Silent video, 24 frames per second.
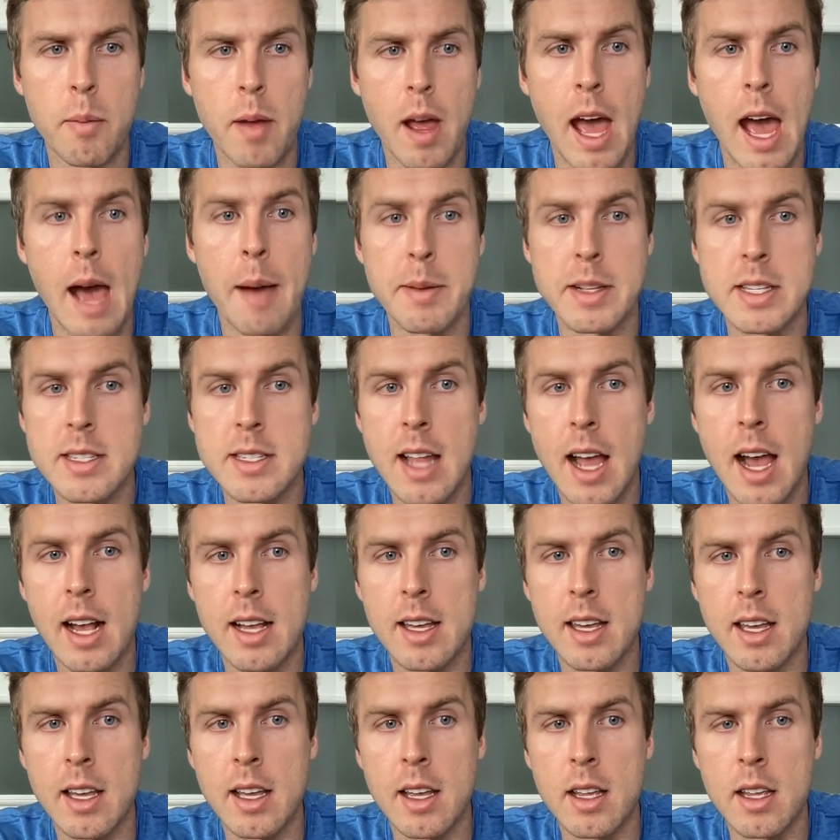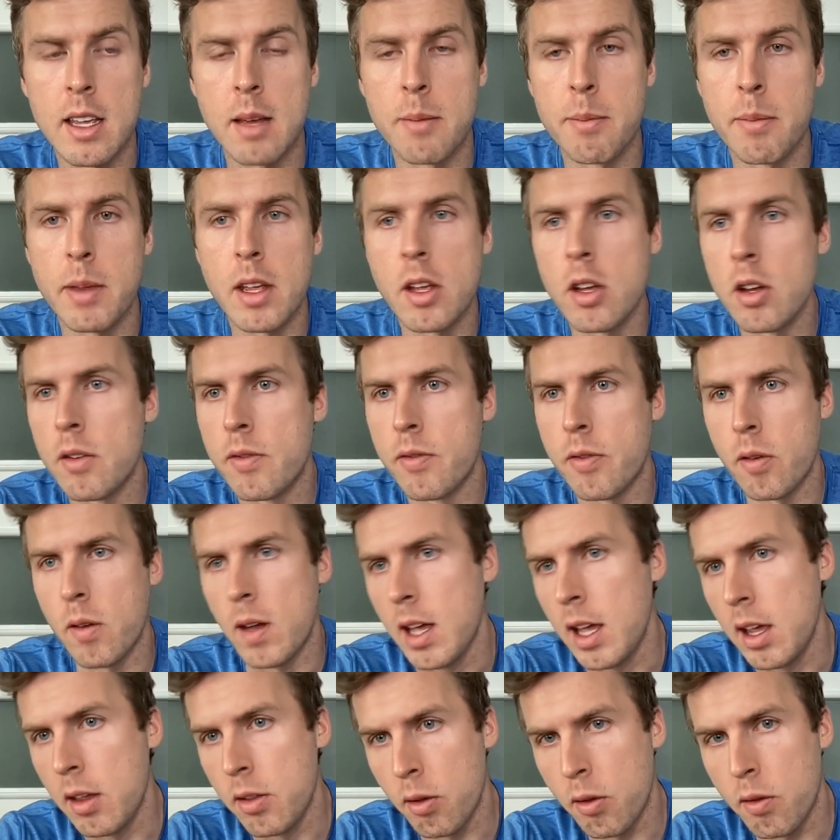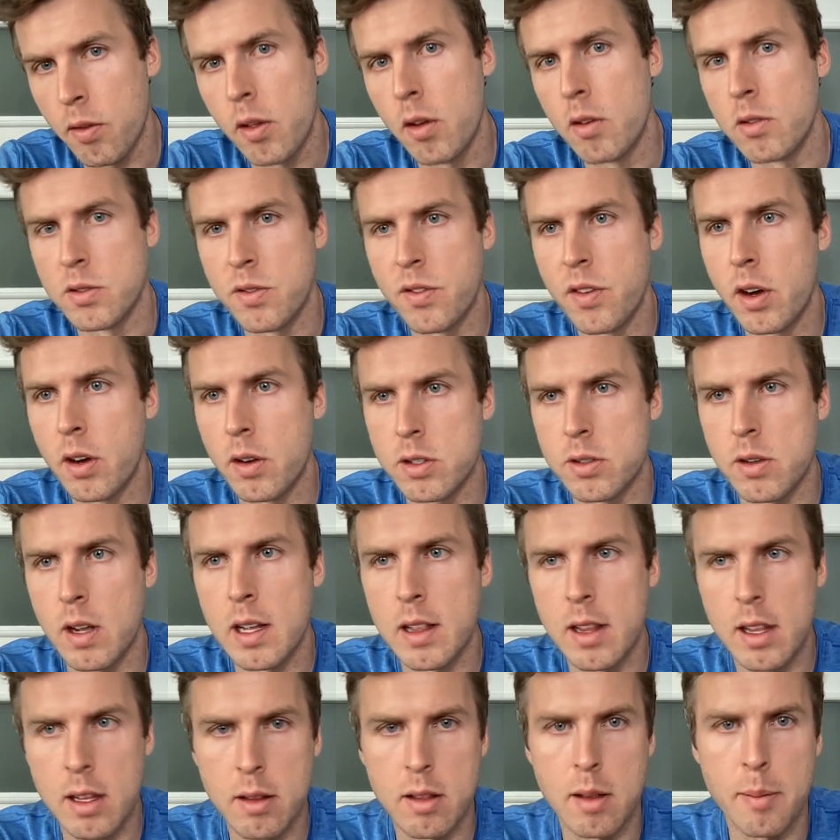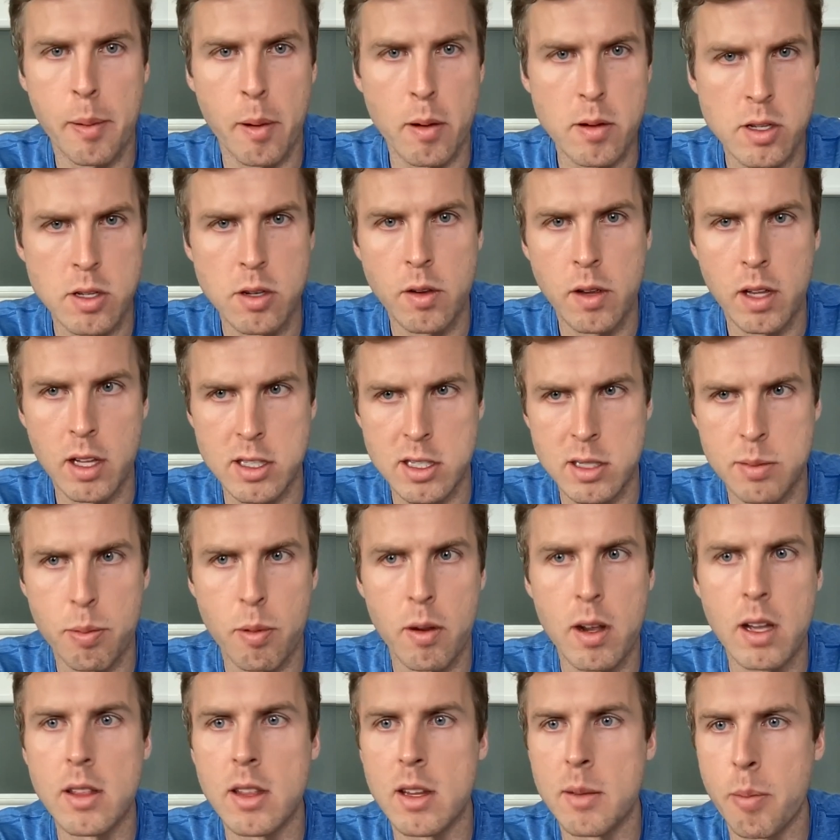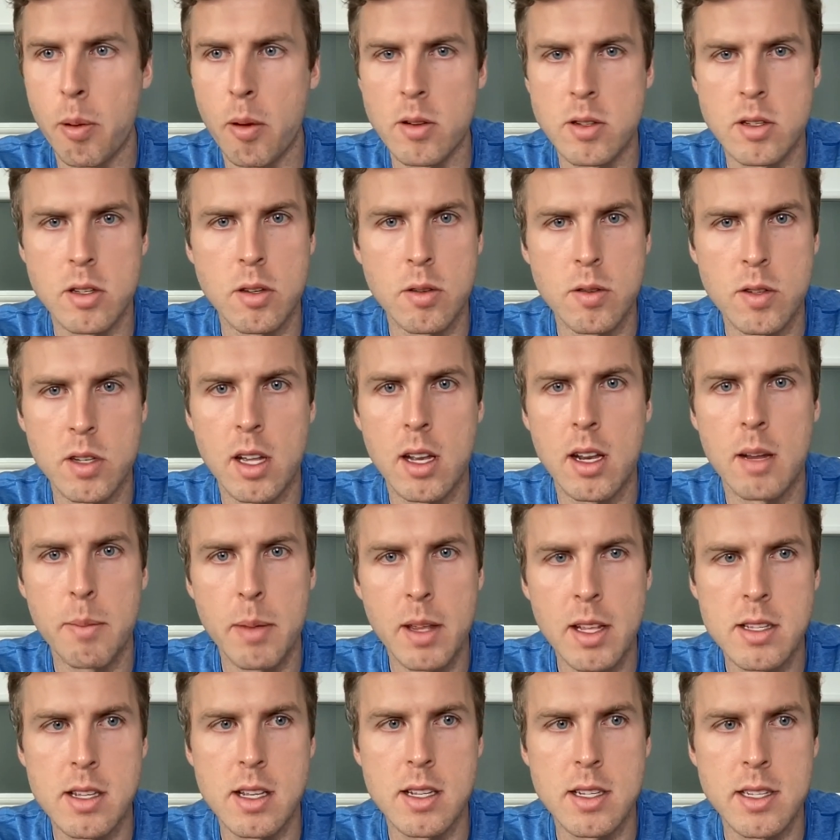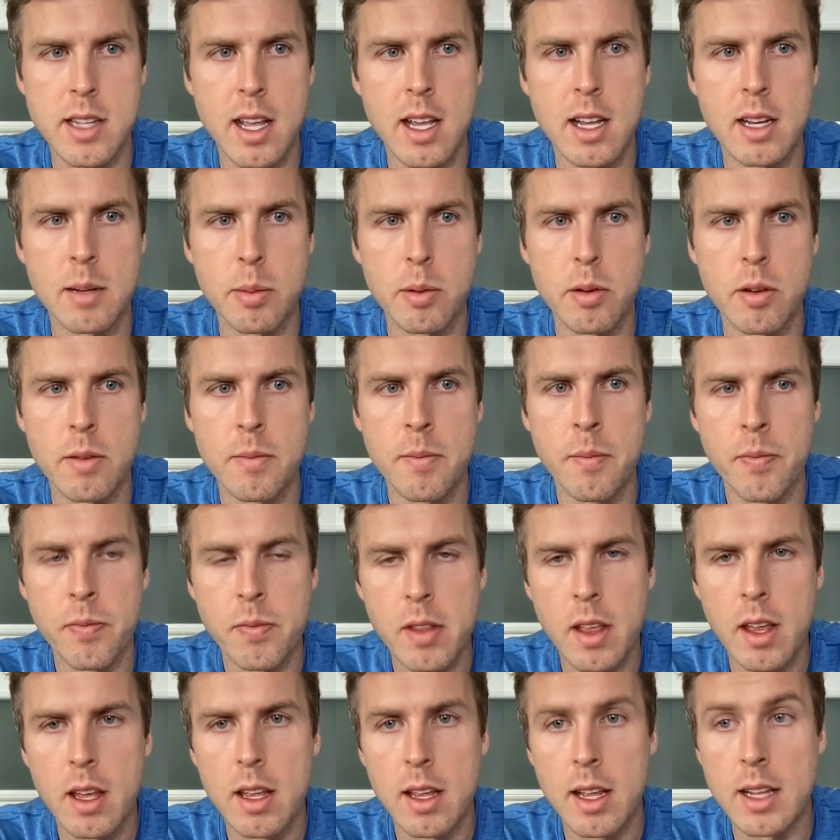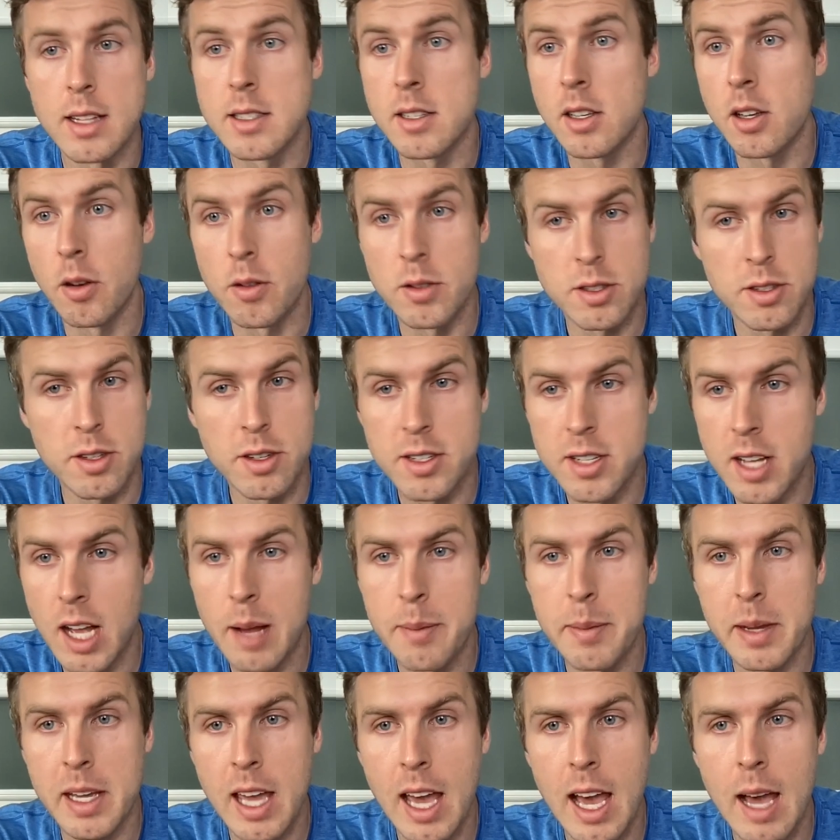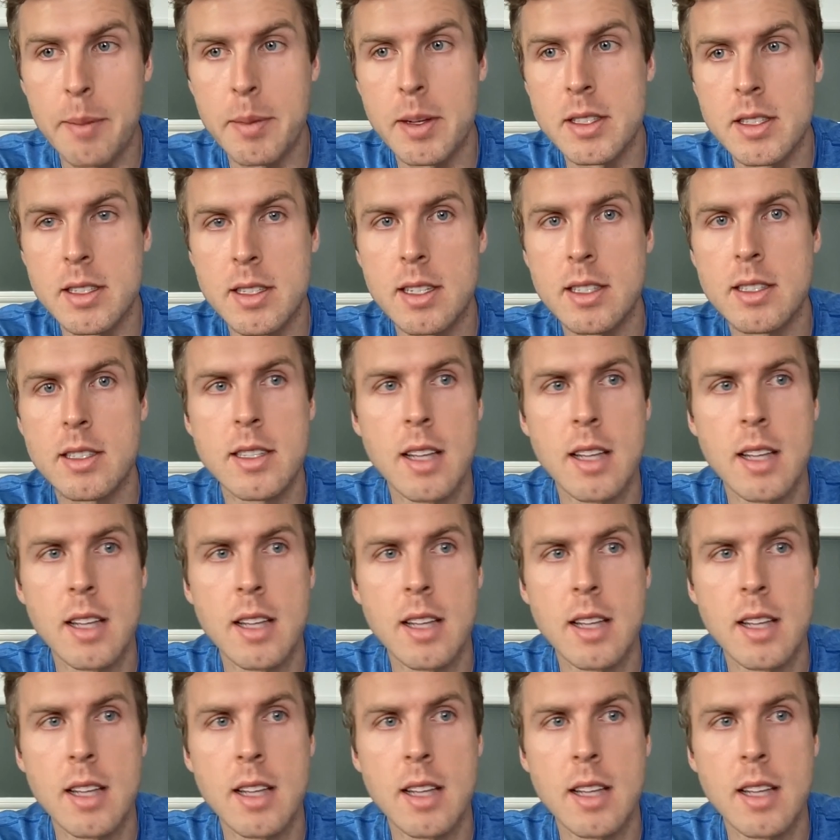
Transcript: Habit stacking can be good for either of those folks, right? The person who can sprint, the person who's going to be sustainable. It goes to atomic habits.